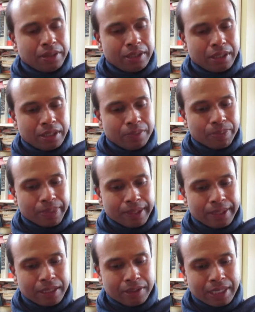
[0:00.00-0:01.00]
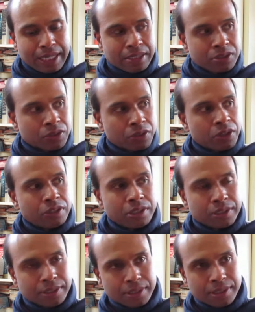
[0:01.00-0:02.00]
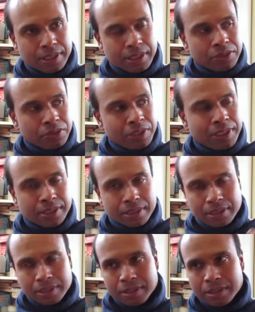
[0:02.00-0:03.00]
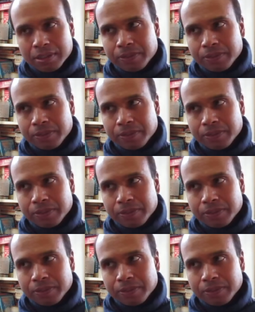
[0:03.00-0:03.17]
the now, as your consciousness increases,